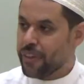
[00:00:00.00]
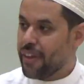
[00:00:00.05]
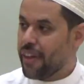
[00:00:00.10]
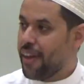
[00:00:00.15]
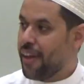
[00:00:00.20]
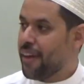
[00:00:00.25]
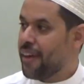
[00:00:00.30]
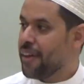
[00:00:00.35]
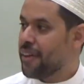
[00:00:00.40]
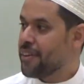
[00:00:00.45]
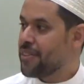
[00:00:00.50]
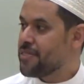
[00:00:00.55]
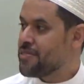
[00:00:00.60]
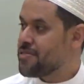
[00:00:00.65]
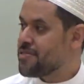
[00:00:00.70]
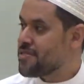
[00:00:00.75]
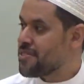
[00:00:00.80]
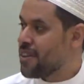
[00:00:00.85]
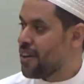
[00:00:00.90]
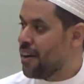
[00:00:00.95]

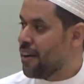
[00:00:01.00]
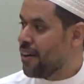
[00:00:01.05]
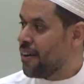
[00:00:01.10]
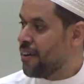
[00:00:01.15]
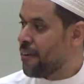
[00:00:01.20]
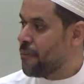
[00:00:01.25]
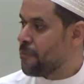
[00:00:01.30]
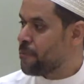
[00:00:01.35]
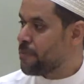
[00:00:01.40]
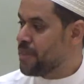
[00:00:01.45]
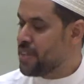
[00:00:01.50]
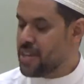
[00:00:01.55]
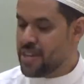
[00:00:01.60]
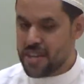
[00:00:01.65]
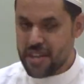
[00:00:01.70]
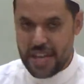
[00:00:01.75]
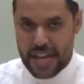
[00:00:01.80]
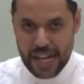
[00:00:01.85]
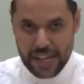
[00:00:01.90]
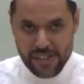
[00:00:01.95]
And
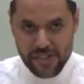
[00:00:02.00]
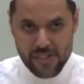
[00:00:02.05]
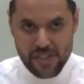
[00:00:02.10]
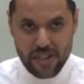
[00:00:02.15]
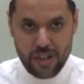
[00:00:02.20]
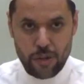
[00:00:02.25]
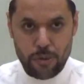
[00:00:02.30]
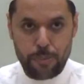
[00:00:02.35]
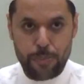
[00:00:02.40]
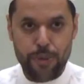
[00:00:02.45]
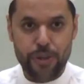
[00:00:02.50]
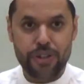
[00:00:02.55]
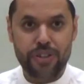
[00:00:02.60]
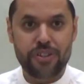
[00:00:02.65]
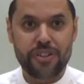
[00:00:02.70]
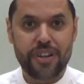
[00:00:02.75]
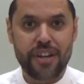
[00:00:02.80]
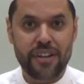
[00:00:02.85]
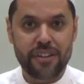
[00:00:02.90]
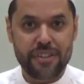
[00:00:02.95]
he answers our
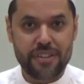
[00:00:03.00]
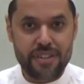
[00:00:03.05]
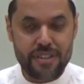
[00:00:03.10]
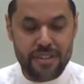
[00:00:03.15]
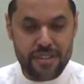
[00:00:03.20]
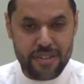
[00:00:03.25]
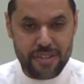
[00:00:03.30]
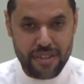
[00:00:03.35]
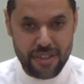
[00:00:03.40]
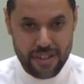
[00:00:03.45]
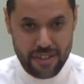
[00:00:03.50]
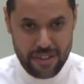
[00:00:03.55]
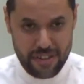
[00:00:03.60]
prayer, and he